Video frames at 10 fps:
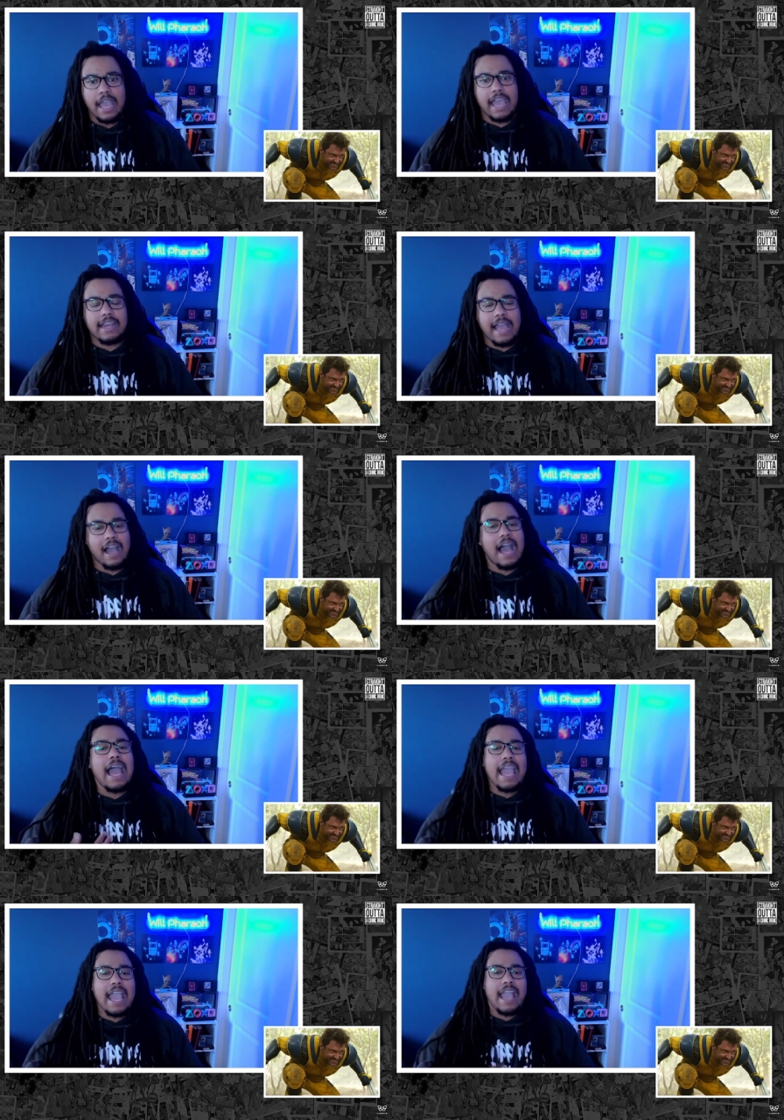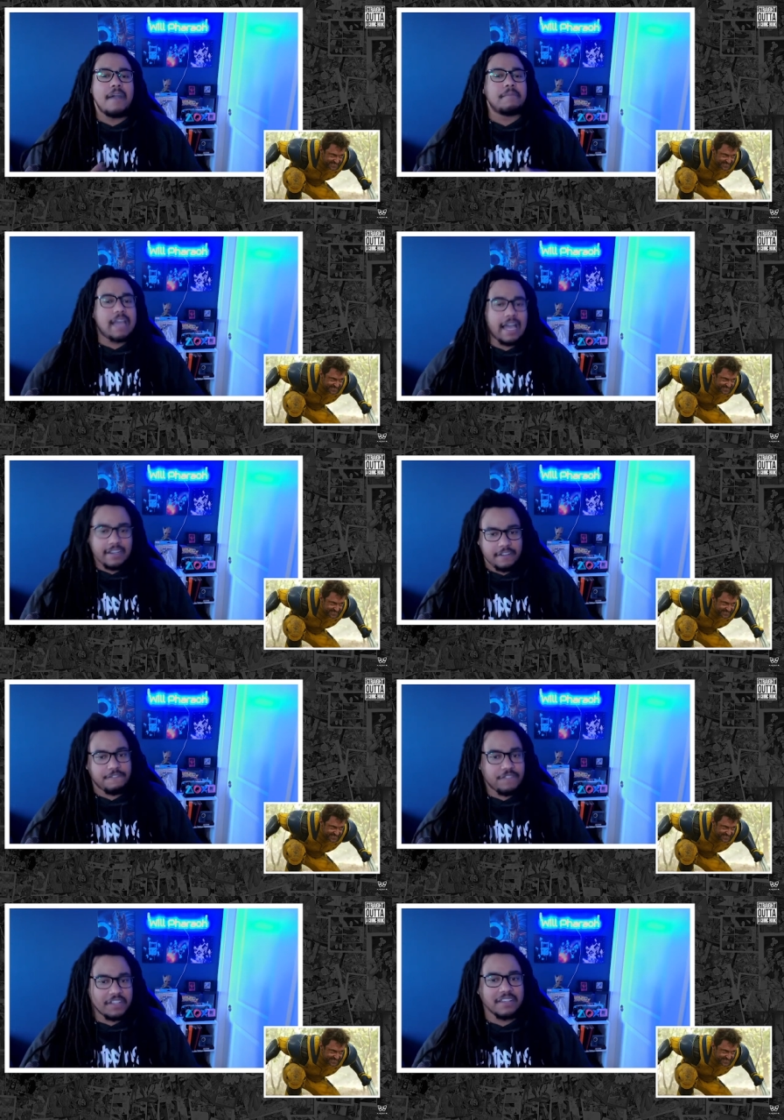And now I am kind
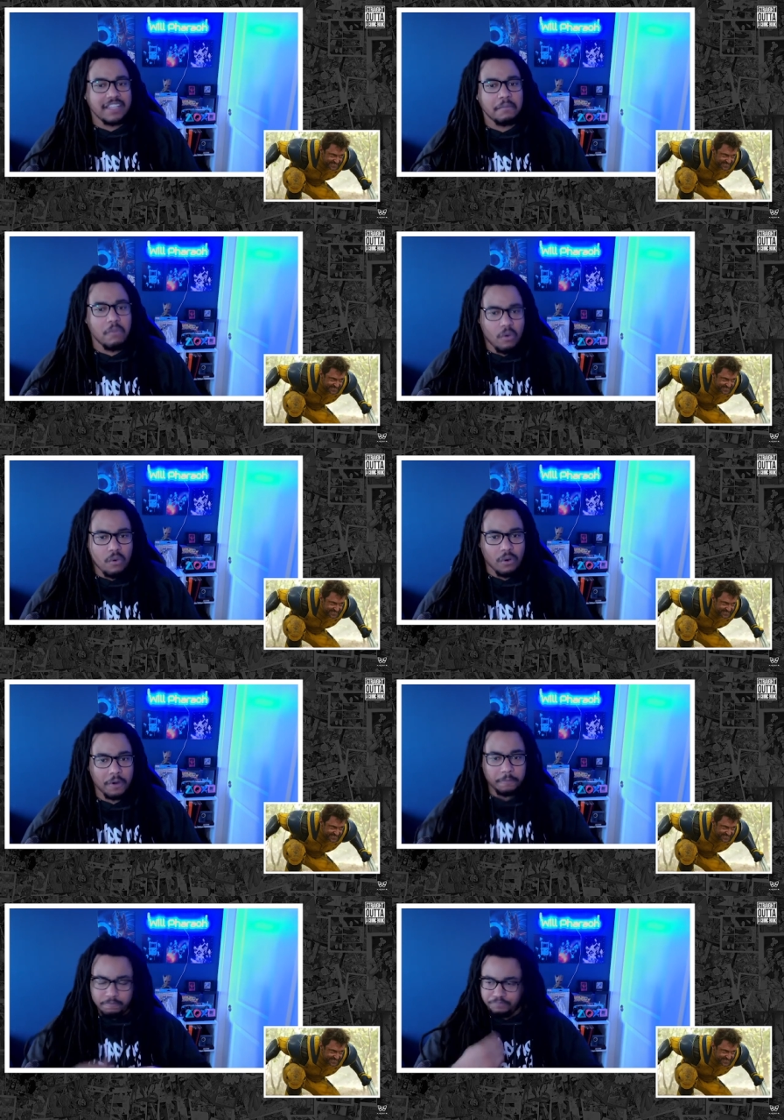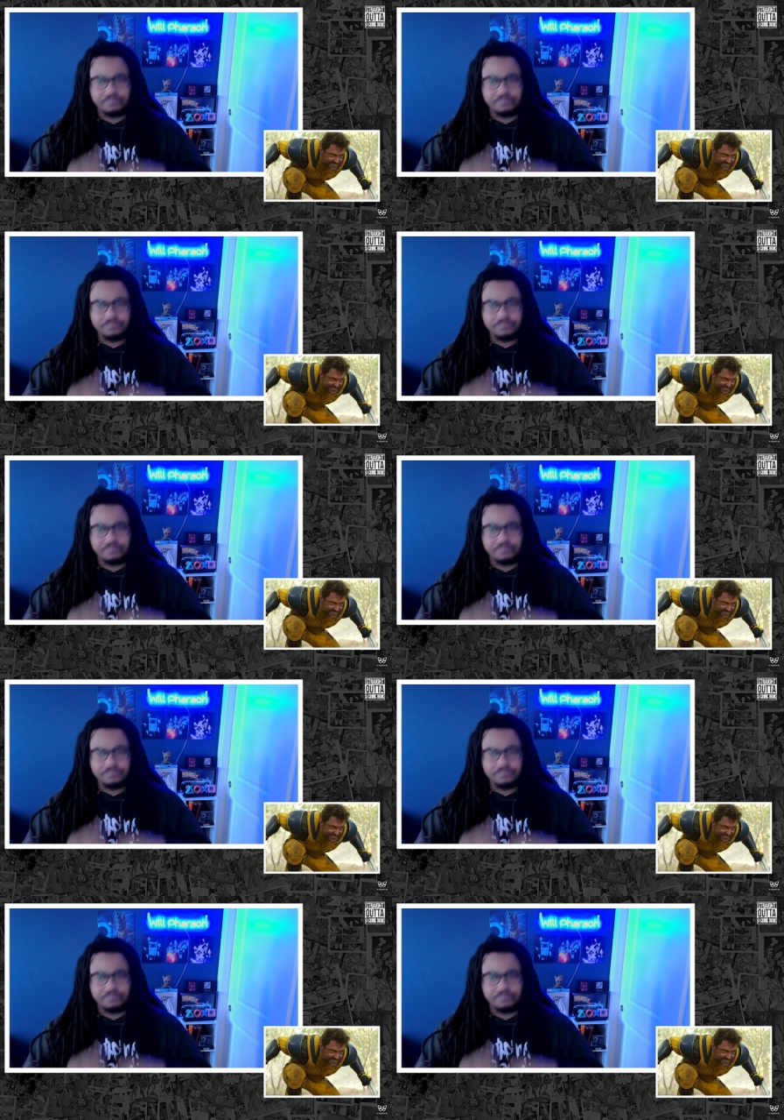of feeling more,